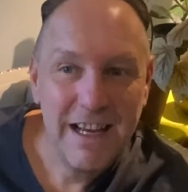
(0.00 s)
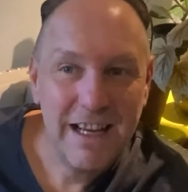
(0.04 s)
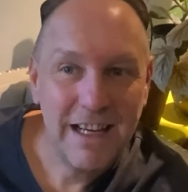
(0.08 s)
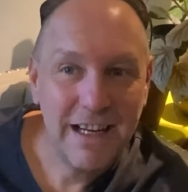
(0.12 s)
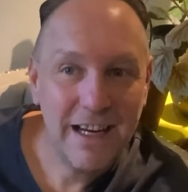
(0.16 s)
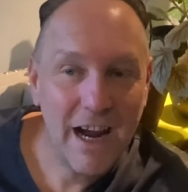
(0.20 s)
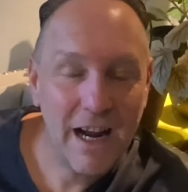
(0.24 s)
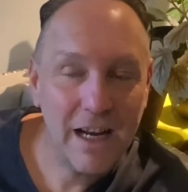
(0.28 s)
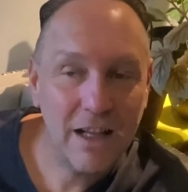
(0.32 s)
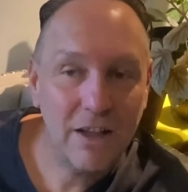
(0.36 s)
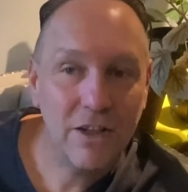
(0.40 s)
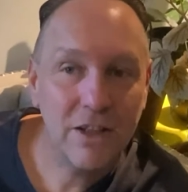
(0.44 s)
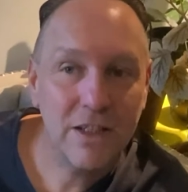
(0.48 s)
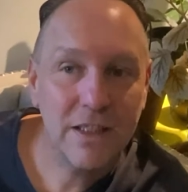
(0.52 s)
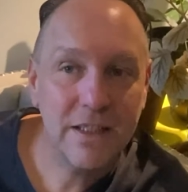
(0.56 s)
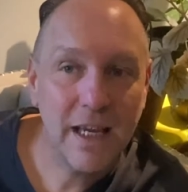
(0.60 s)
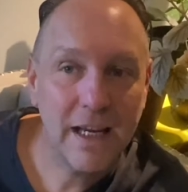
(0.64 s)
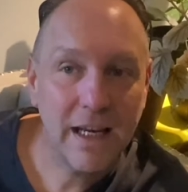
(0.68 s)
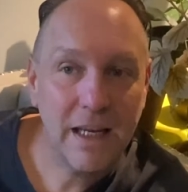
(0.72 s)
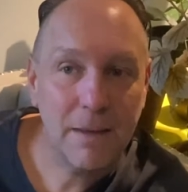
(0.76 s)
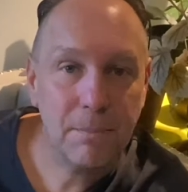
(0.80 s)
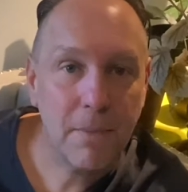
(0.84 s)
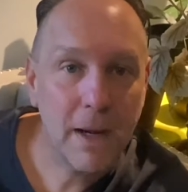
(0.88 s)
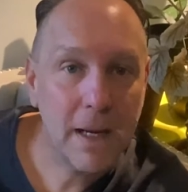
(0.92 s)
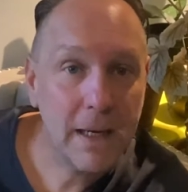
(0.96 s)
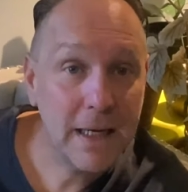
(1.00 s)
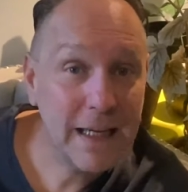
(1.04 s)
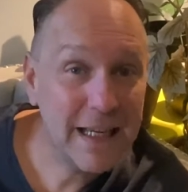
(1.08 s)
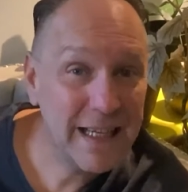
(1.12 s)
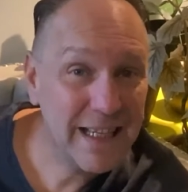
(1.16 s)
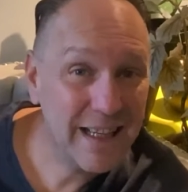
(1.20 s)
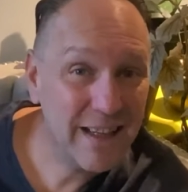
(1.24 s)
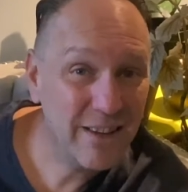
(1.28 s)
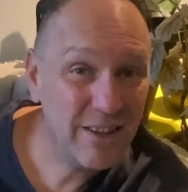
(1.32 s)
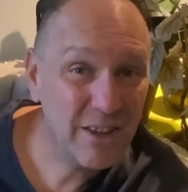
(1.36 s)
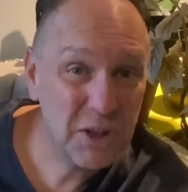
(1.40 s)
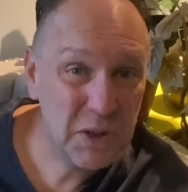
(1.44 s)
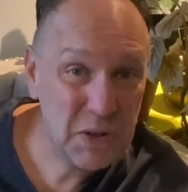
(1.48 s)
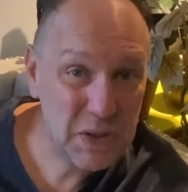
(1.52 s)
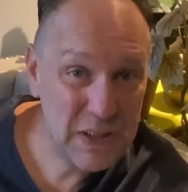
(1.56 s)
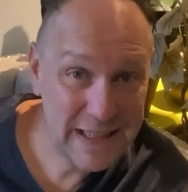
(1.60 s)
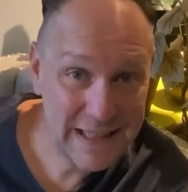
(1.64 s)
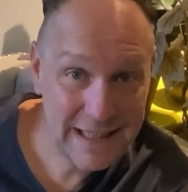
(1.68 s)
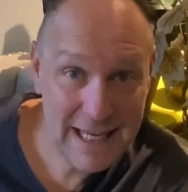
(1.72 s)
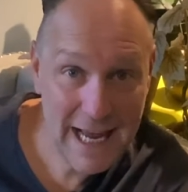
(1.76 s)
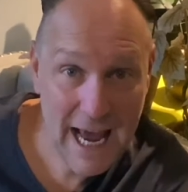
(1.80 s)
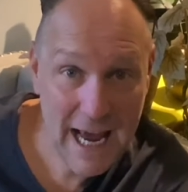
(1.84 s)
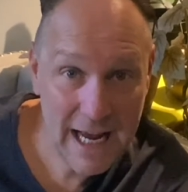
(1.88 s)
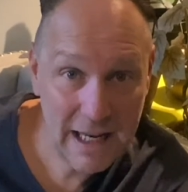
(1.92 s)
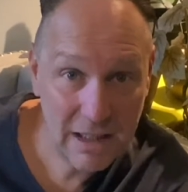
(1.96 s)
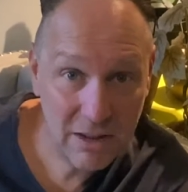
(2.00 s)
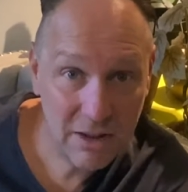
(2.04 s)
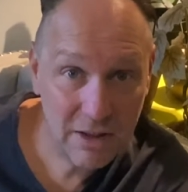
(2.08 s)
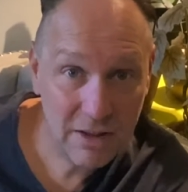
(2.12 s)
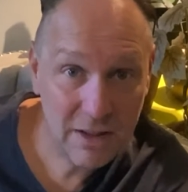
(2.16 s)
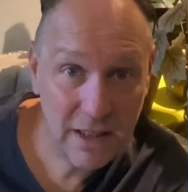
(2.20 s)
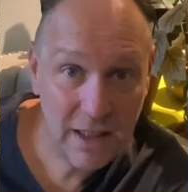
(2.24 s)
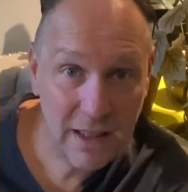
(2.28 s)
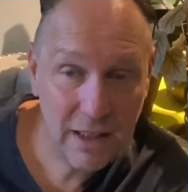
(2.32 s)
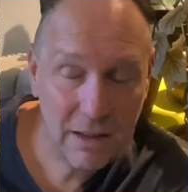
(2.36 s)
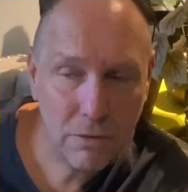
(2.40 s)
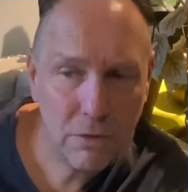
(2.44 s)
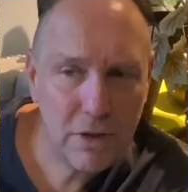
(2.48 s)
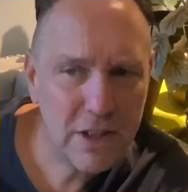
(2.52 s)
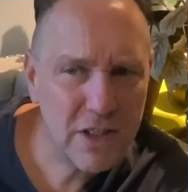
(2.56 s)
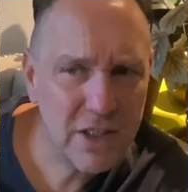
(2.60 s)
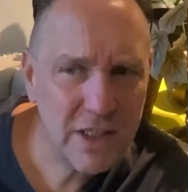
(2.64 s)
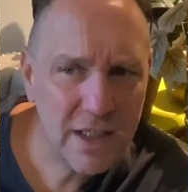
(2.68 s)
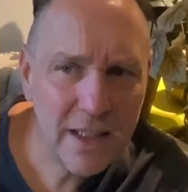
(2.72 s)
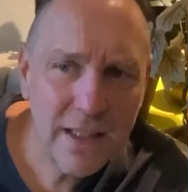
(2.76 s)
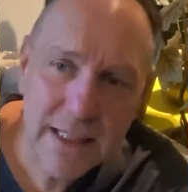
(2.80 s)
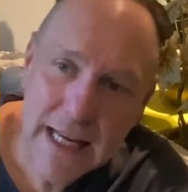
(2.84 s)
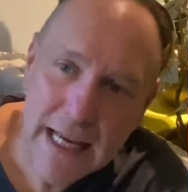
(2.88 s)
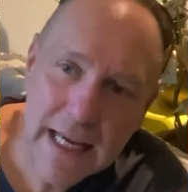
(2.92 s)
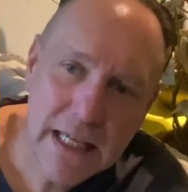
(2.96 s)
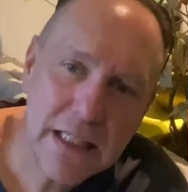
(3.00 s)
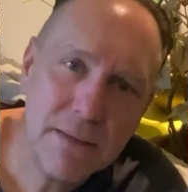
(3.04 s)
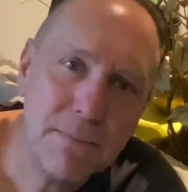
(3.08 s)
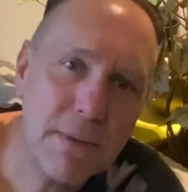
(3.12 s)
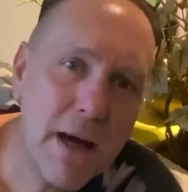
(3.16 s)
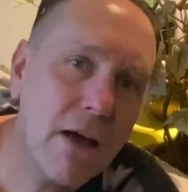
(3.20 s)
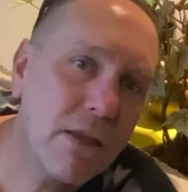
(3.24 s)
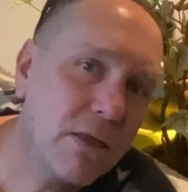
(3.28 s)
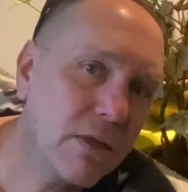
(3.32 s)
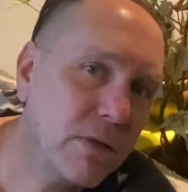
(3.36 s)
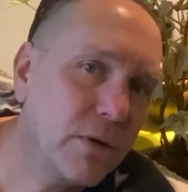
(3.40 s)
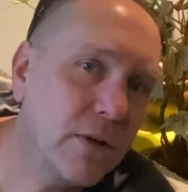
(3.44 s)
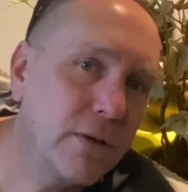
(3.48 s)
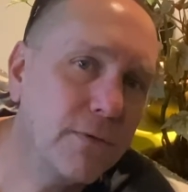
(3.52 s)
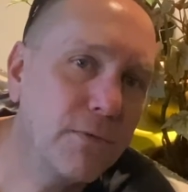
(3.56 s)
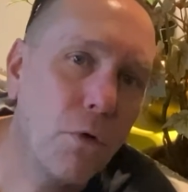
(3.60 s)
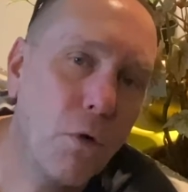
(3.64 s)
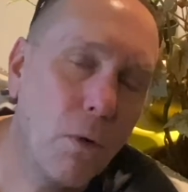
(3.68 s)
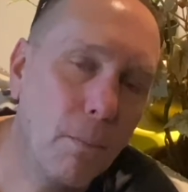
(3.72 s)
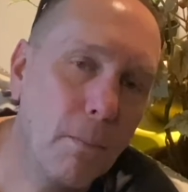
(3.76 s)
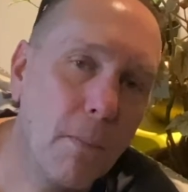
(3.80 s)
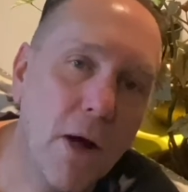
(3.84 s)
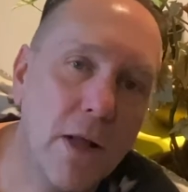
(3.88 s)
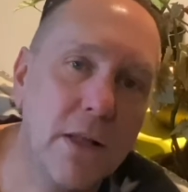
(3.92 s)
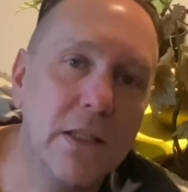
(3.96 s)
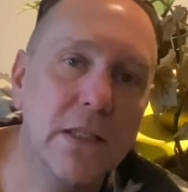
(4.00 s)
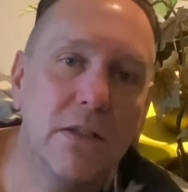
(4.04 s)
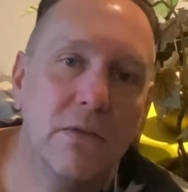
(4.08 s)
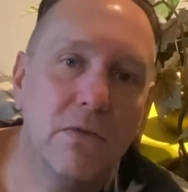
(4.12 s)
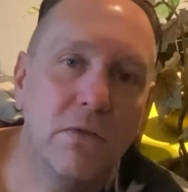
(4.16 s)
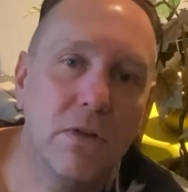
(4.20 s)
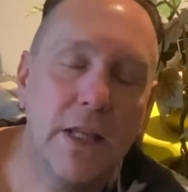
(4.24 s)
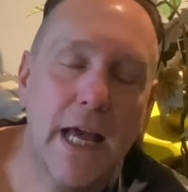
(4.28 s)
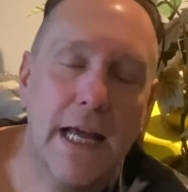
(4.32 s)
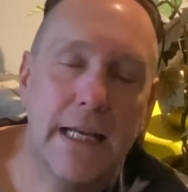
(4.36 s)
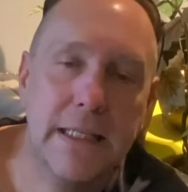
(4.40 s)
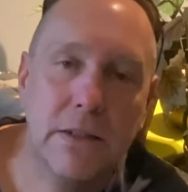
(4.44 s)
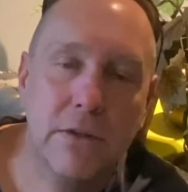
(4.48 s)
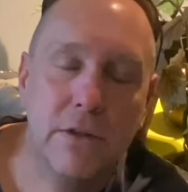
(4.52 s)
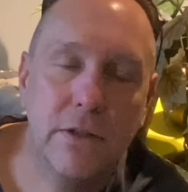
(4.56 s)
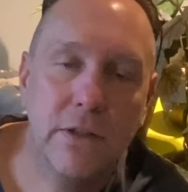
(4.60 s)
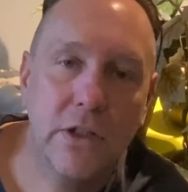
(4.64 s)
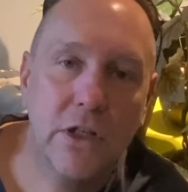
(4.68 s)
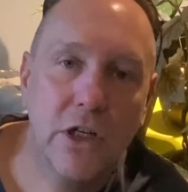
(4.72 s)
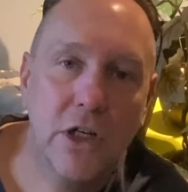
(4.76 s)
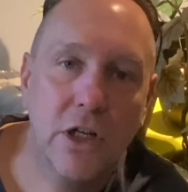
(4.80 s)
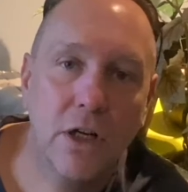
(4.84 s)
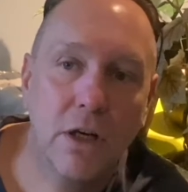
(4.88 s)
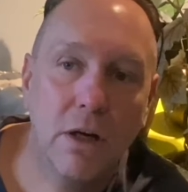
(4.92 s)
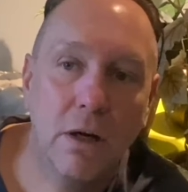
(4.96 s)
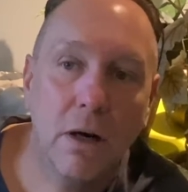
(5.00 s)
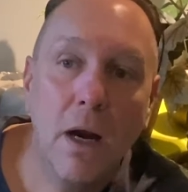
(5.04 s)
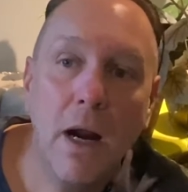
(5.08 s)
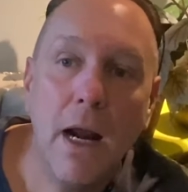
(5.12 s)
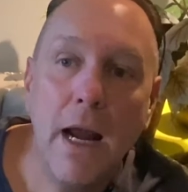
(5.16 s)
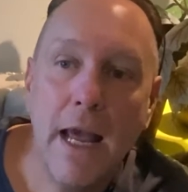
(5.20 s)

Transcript: kind of looks like it might get a little sad looking, which it takes about 3 or 4 months for that to occur.